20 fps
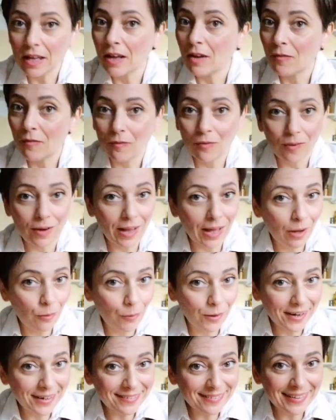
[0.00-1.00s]

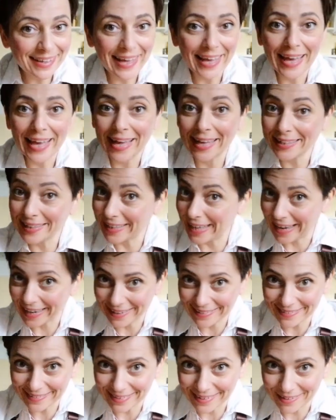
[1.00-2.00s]
flour and
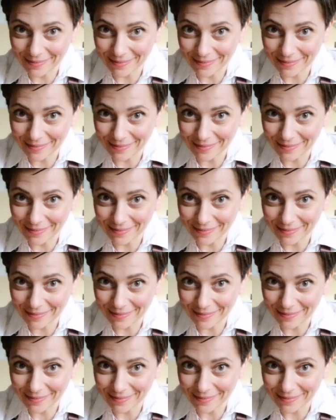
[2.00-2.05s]
eggs.